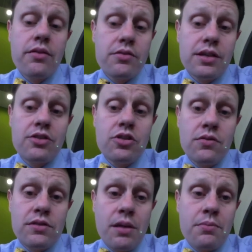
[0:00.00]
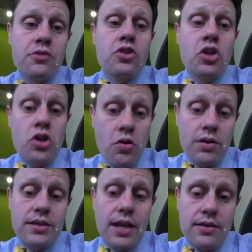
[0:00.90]
those H2 receptors
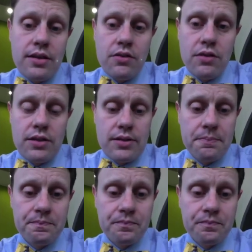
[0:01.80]
notice that decrease.